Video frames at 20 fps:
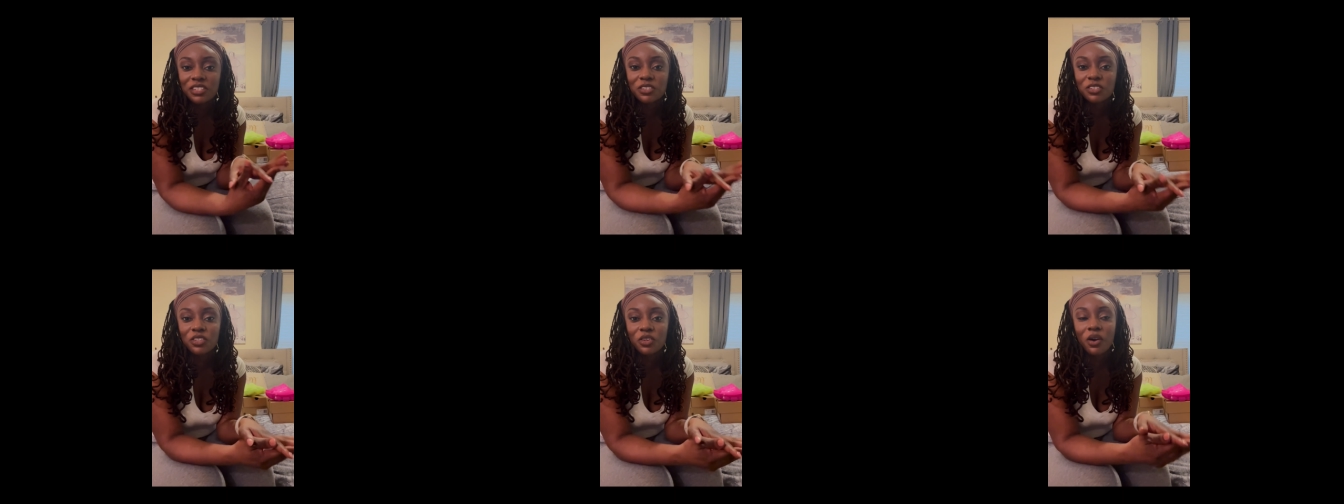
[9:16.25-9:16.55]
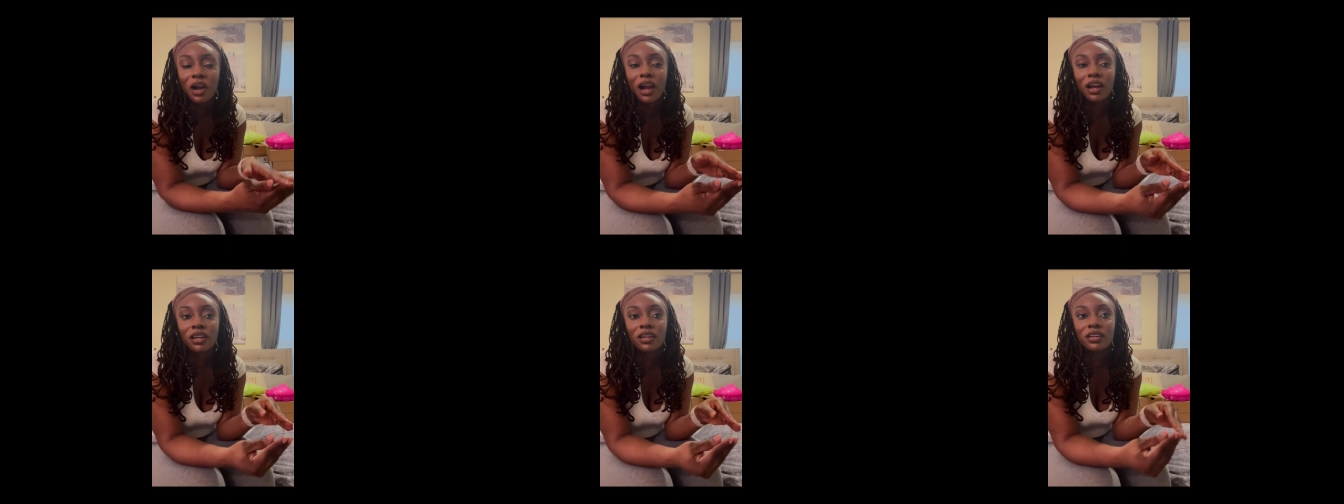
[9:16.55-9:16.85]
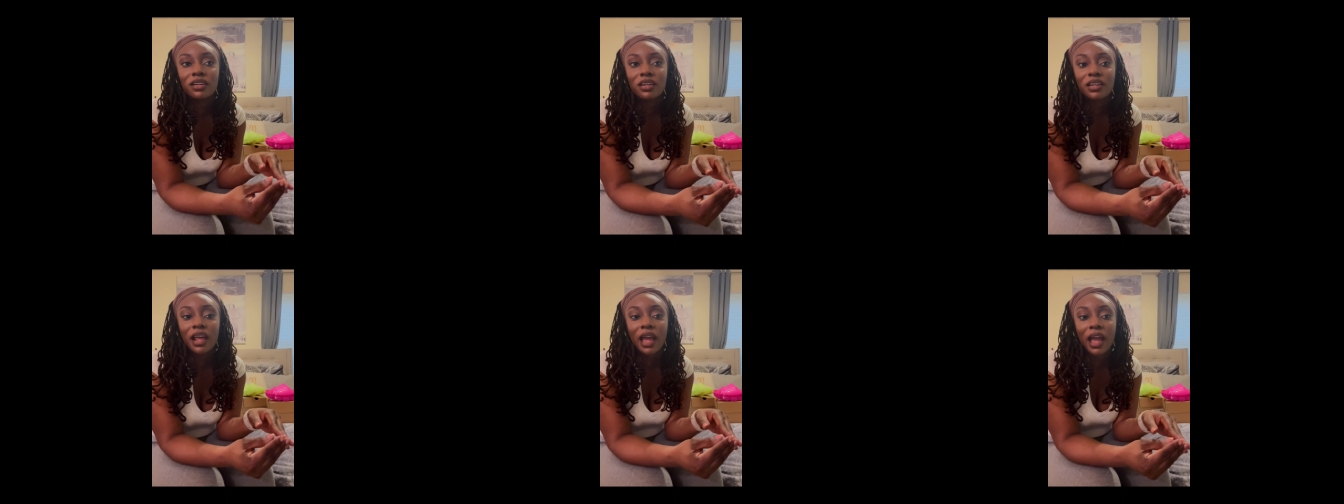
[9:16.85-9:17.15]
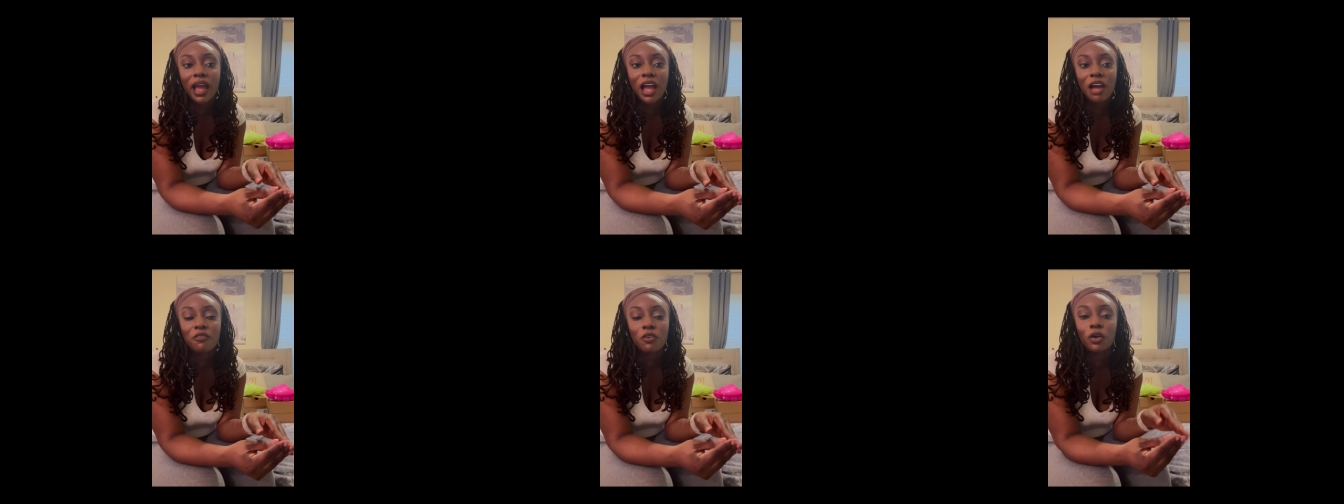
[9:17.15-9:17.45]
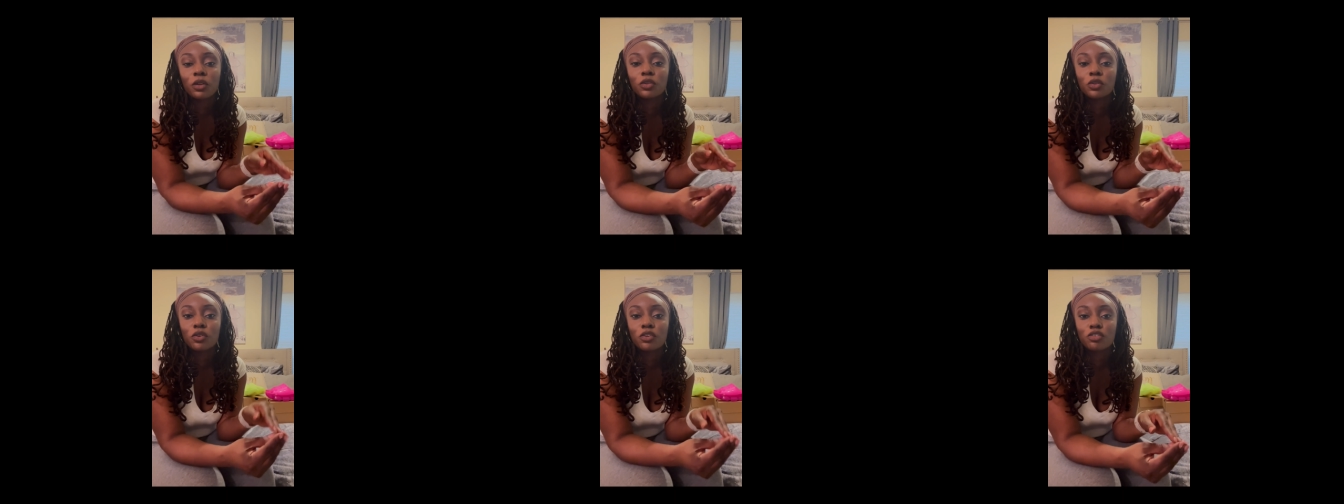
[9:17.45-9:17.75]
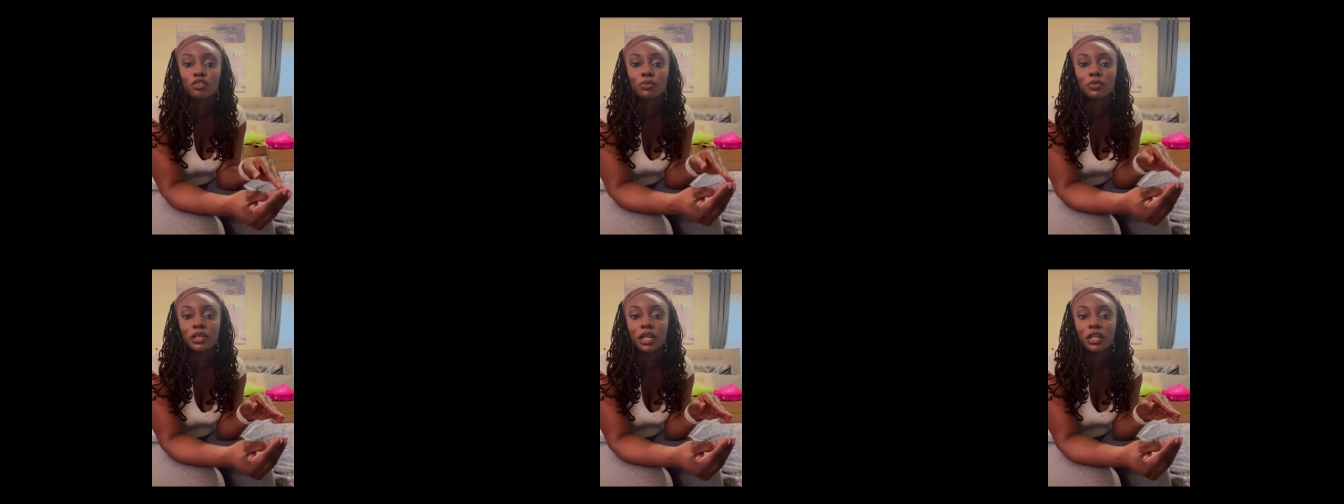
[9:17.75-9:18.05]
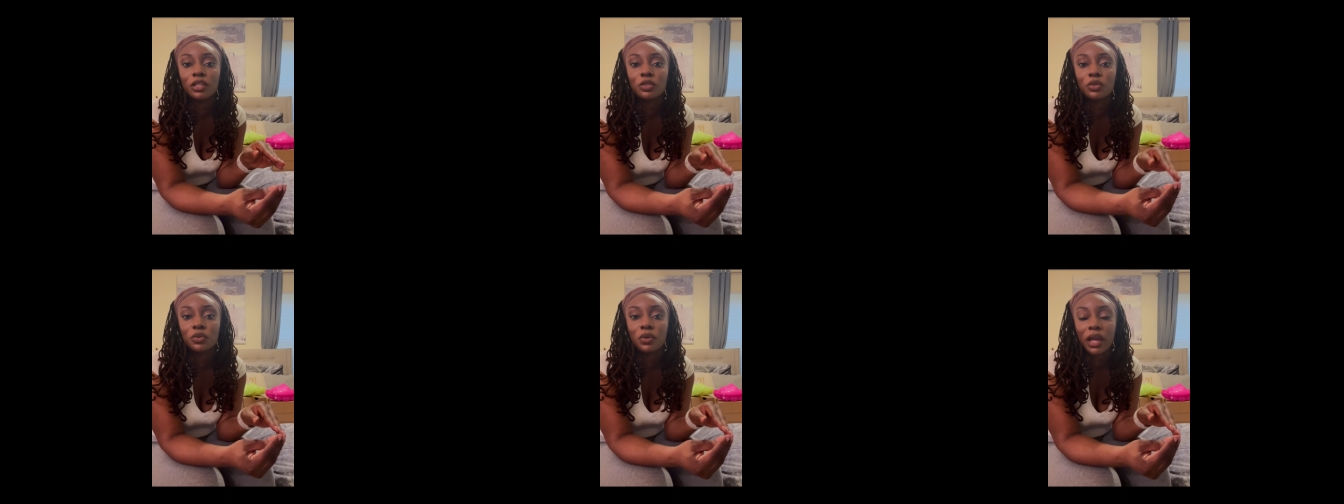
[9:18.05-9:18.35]
So I could have on Nordstrom, they
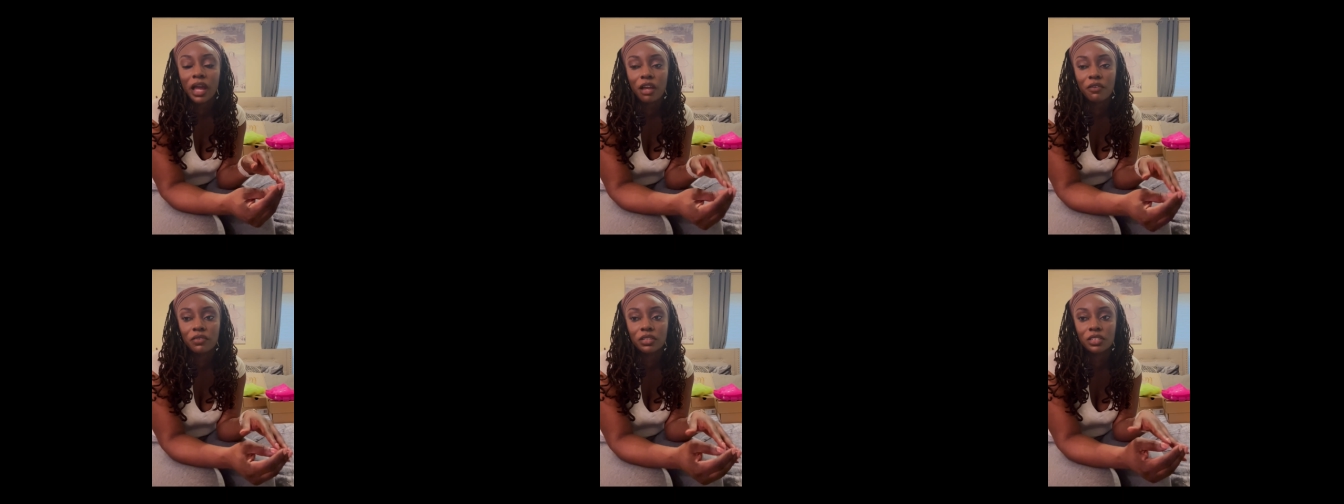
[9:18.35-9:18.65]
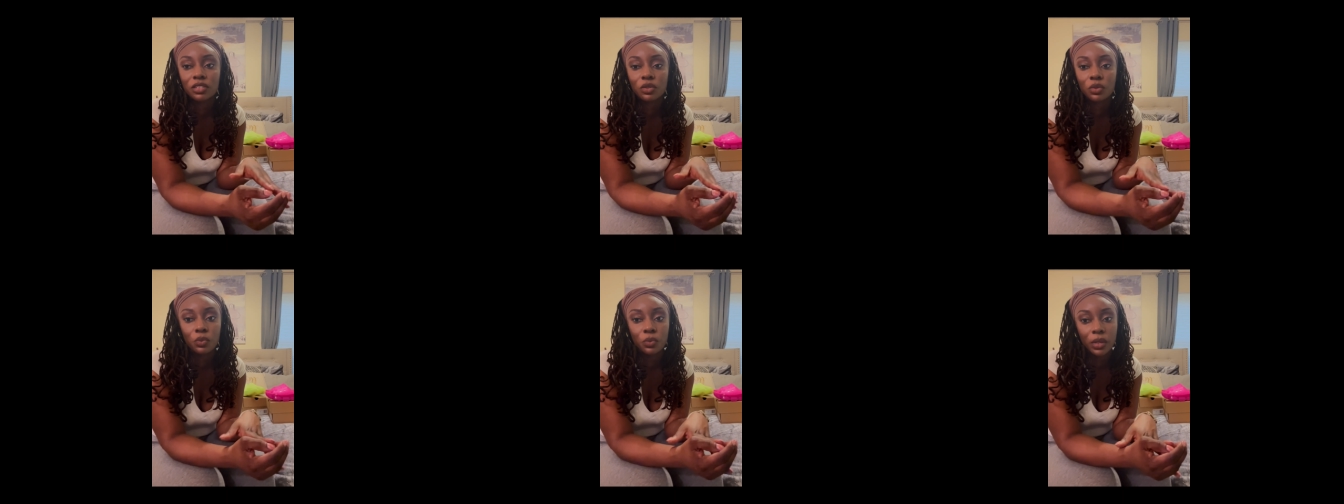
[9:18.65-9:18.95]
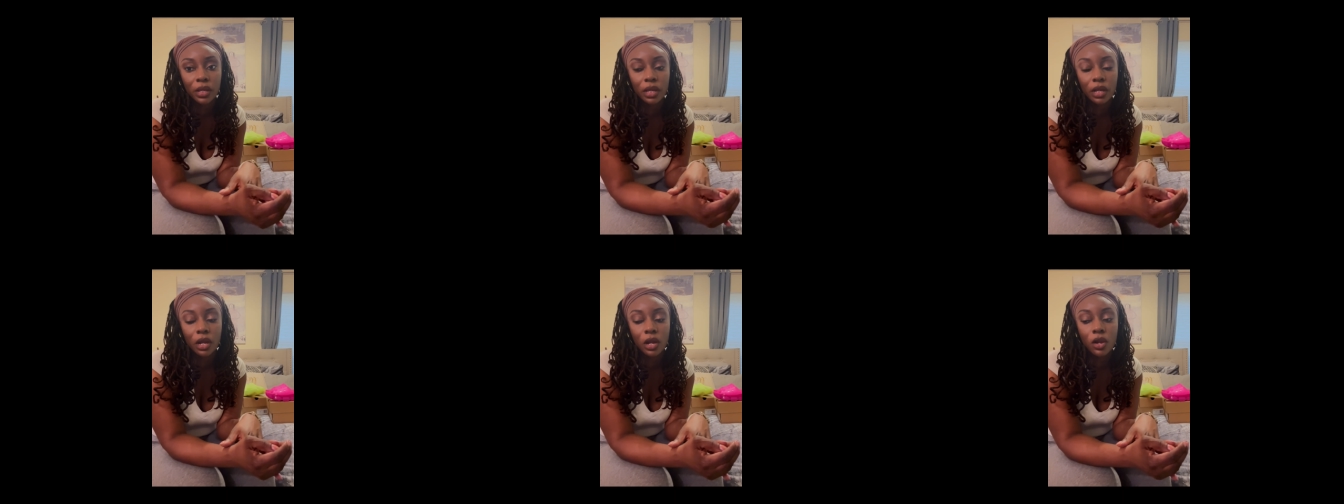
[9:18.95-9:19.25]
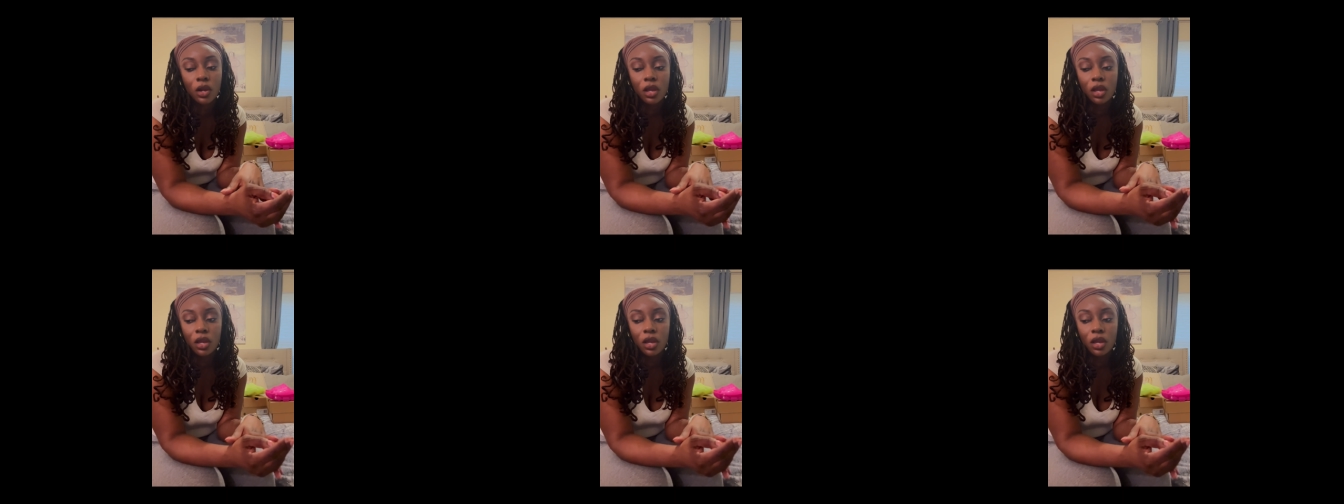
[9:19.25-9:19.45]
do have it to where